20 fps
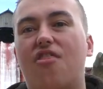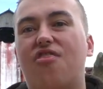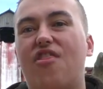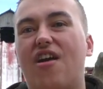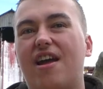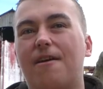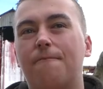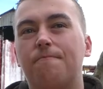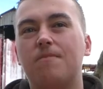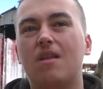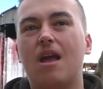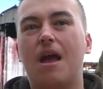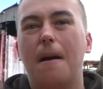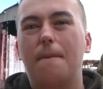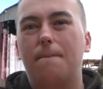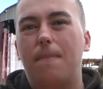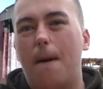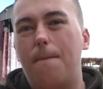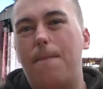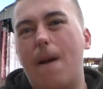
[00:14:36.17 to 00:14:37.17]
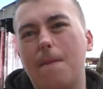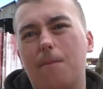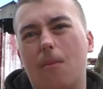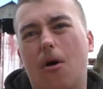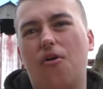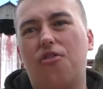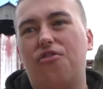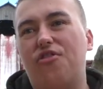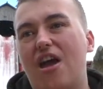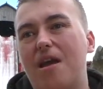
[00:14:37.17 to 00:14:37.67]
I think a bit
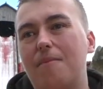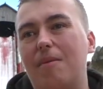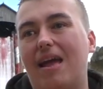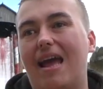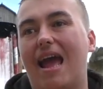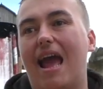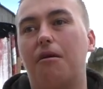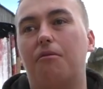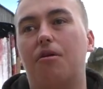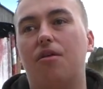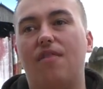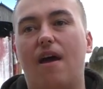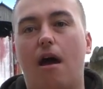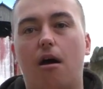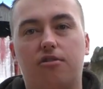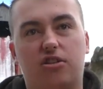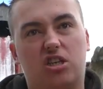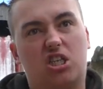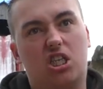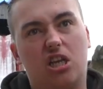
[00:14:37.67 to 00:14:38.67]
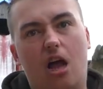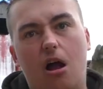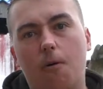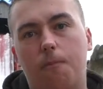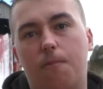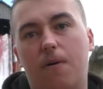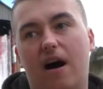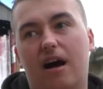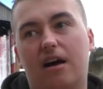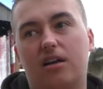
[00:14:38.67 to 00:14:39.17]
more theming here and there on the
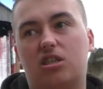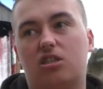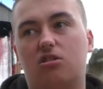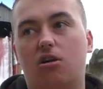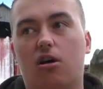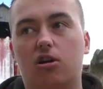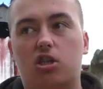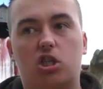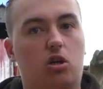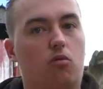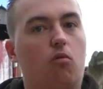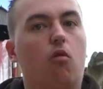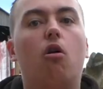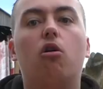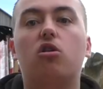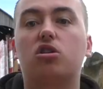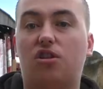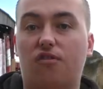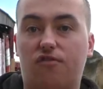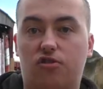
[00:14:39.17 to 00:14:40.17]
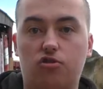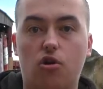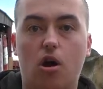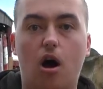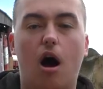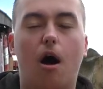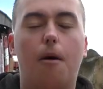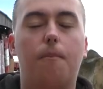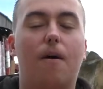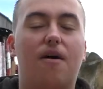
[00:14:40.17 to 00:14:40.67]
slow part, sort of towards the
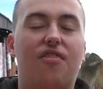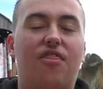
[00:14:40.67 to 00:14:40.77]
drop.